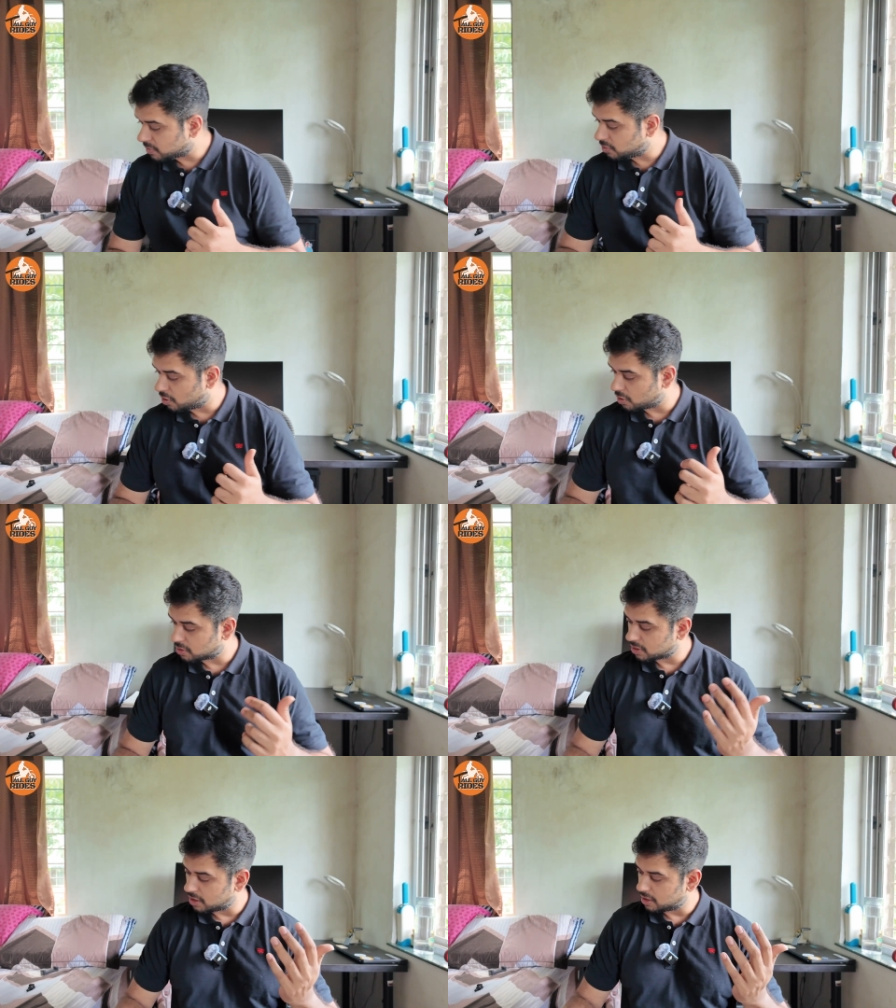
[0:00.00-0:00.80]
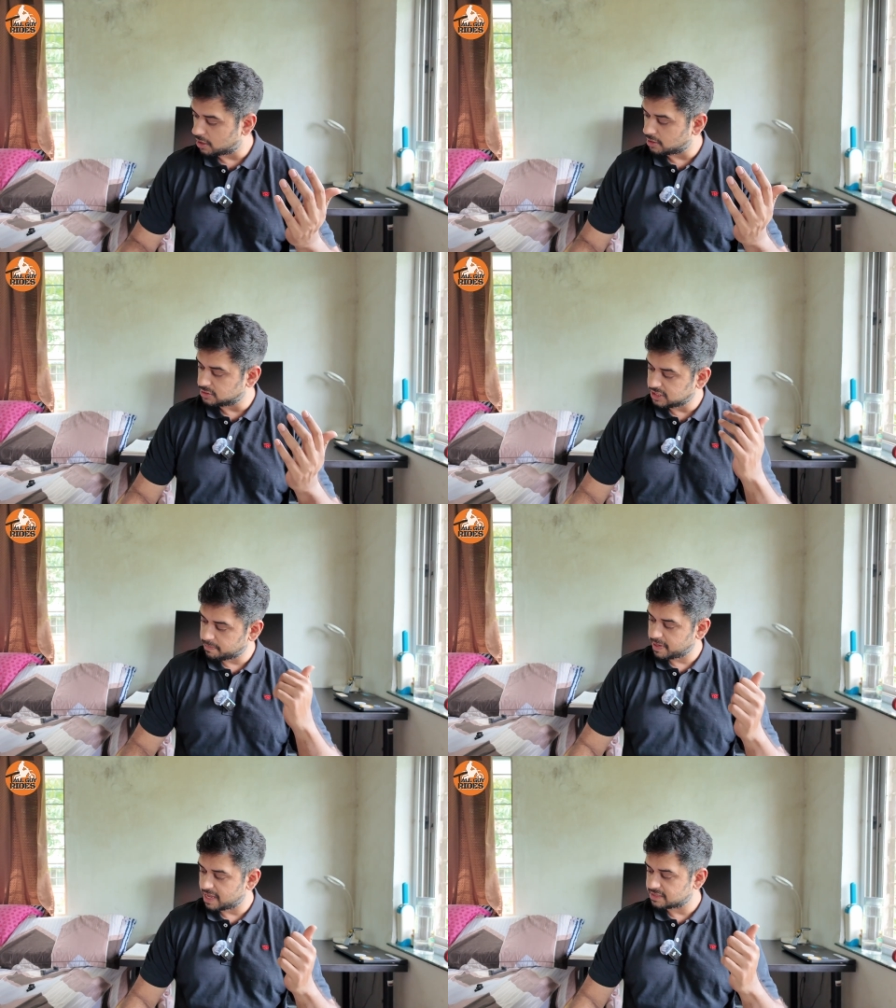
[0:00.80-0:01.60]
Your
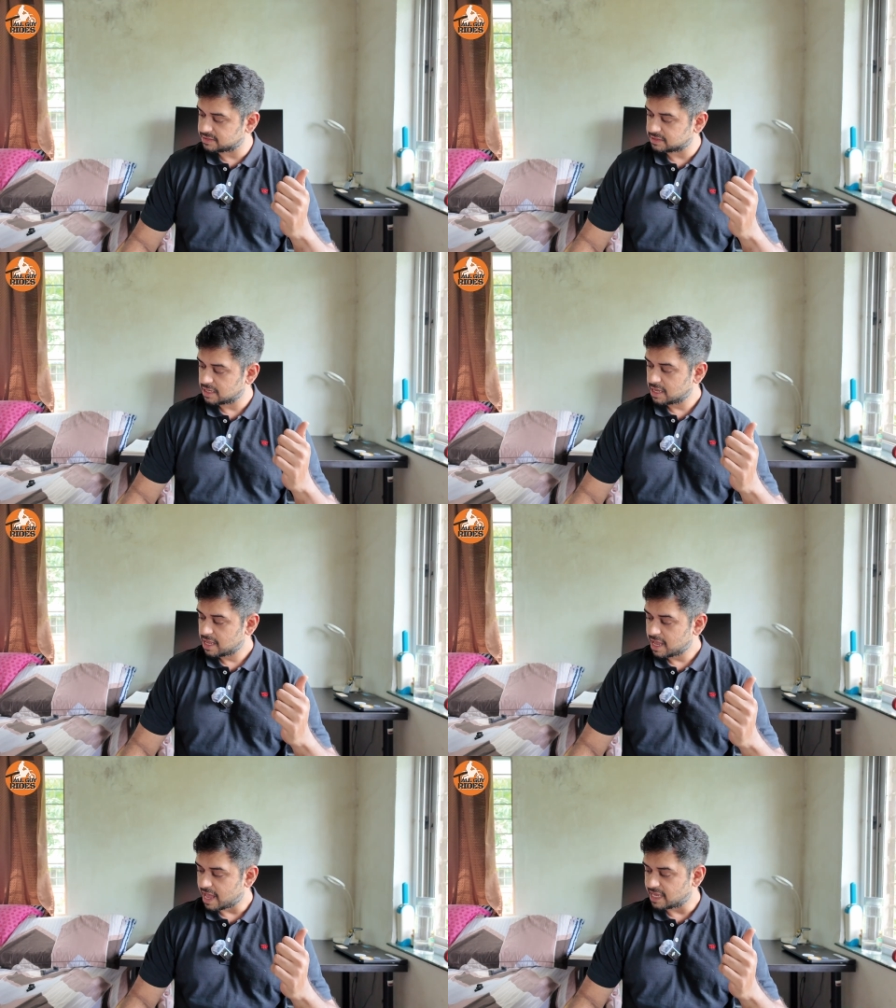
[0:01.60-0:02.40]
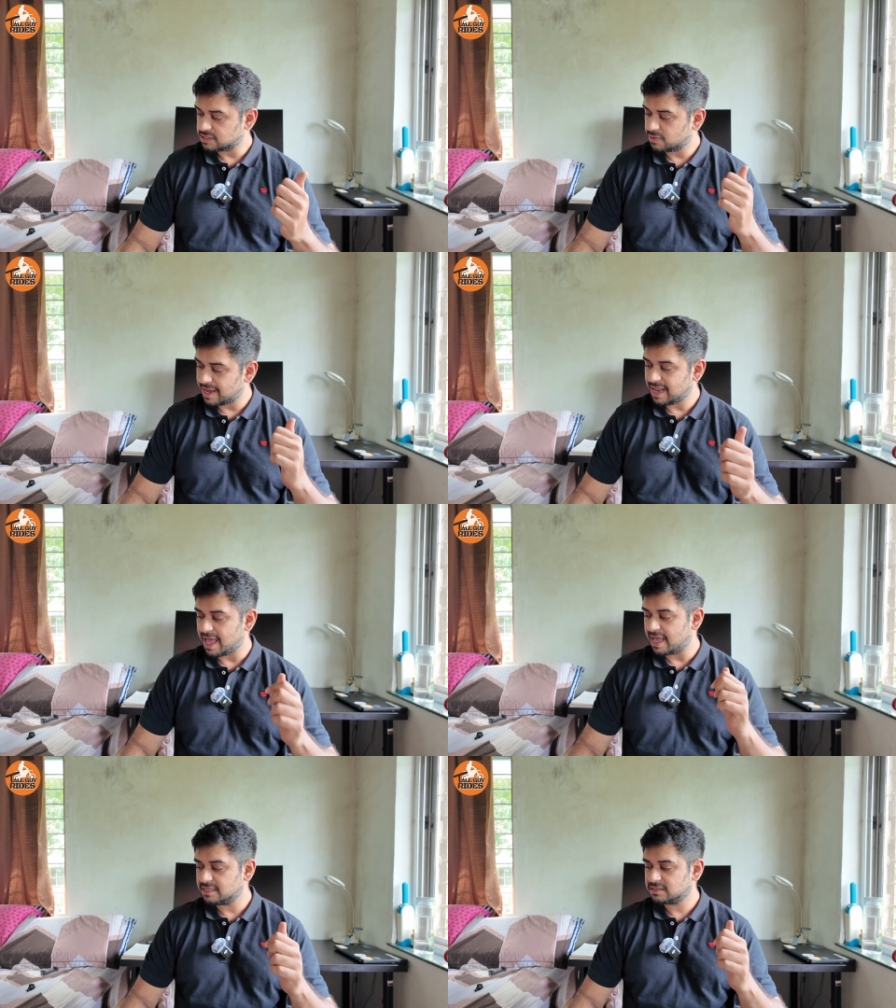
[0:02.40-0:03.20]
GPS as well
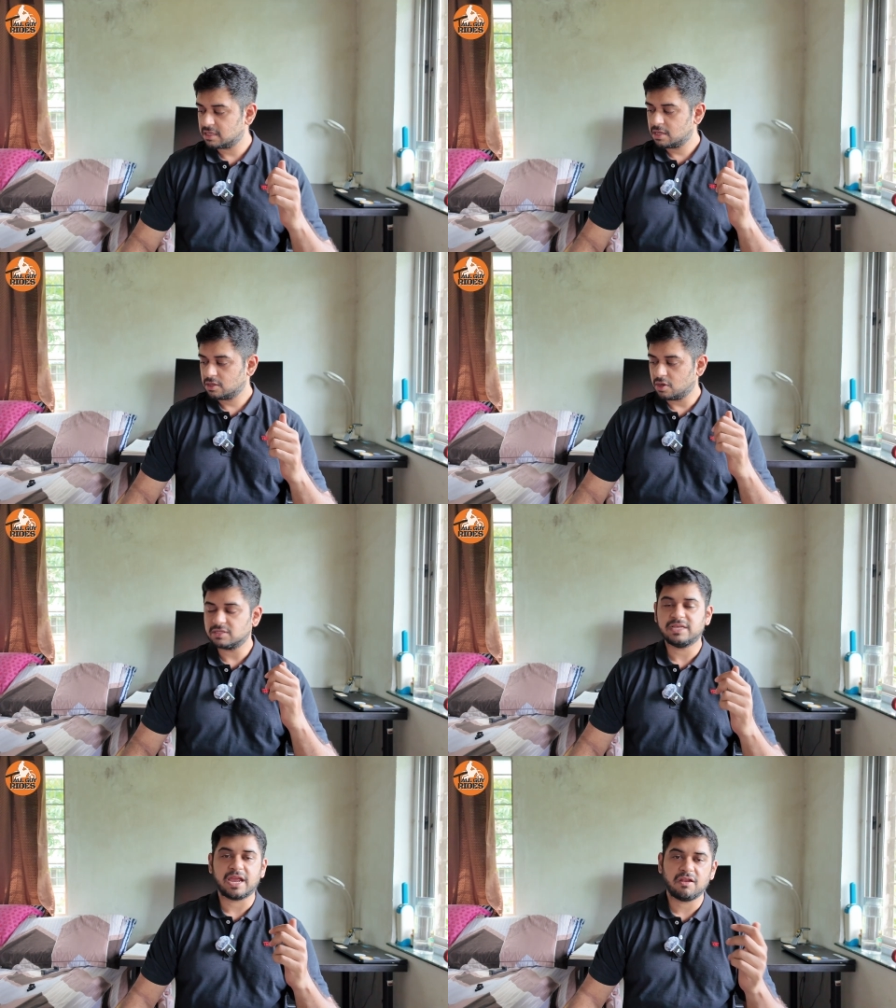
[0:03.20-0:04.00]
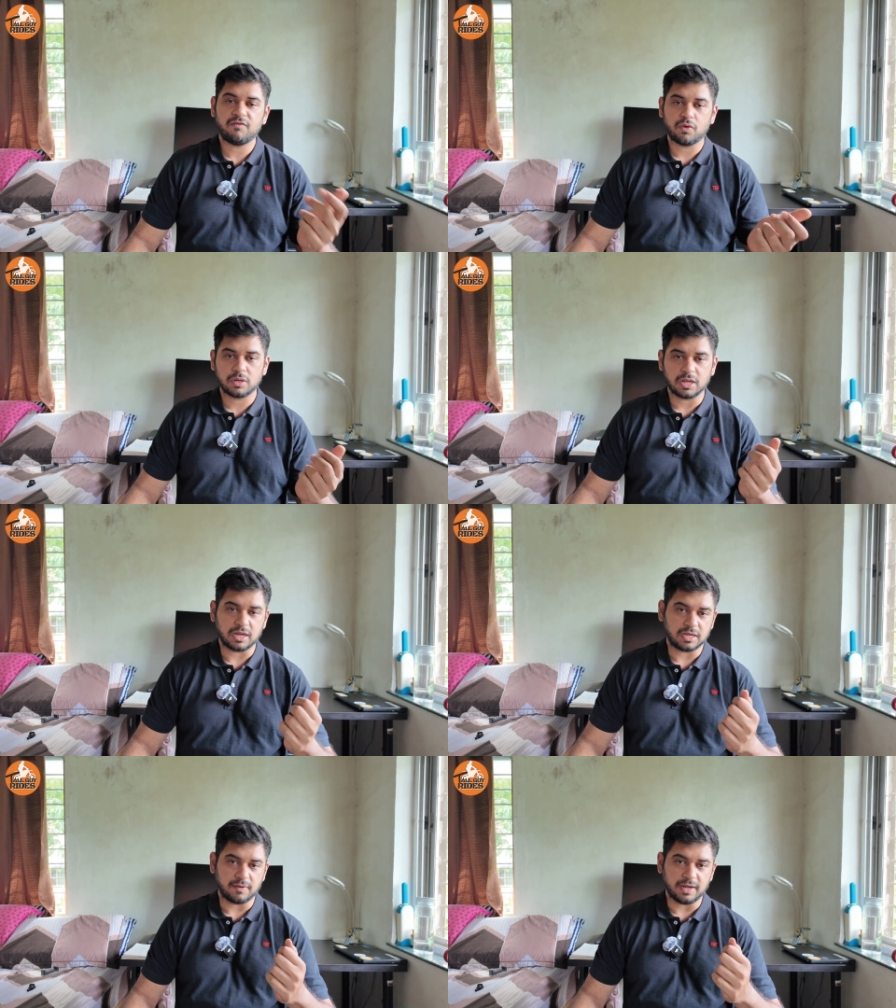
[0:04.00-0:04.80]
as your second phone
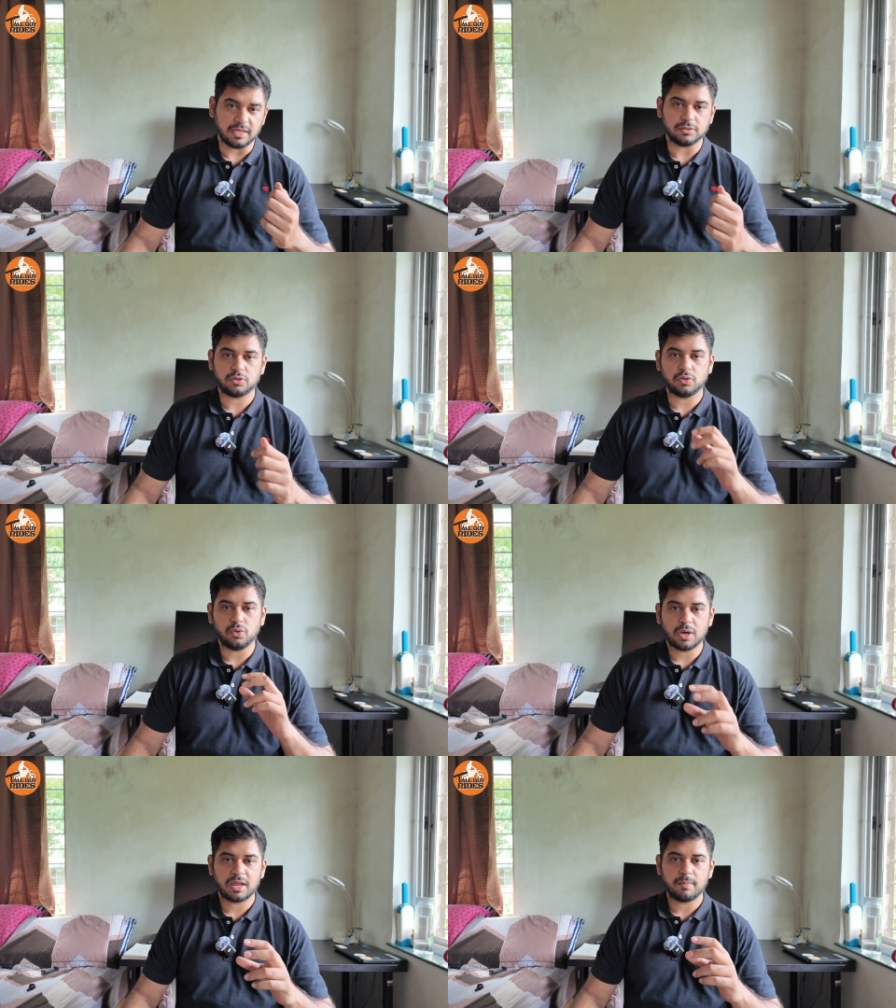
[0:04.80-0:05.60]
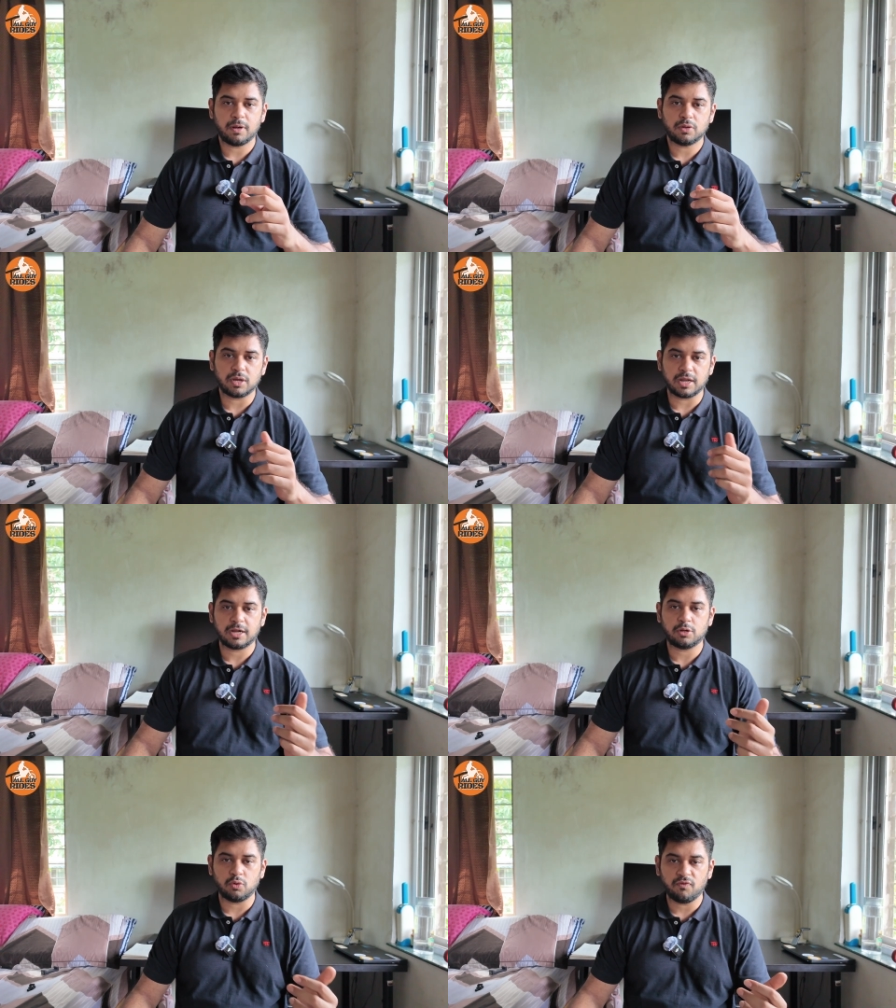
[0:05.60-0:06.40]
connectivity. So you are able to
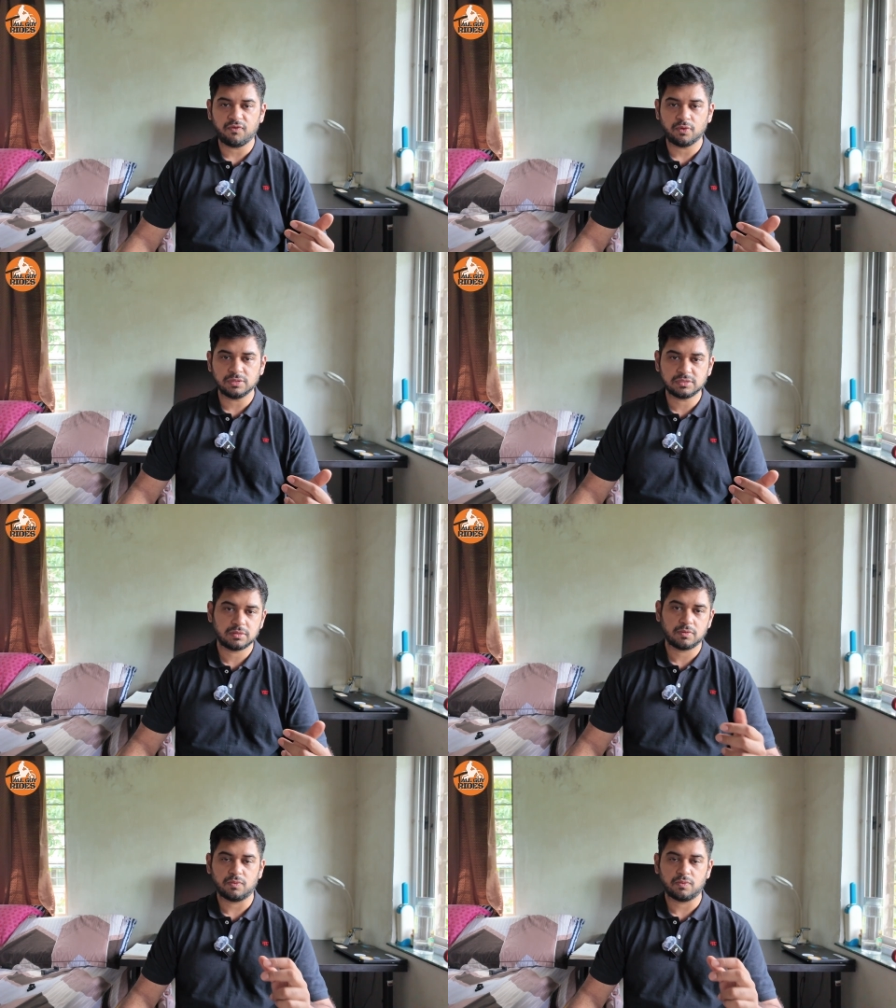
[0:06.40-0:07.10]
connect two phones.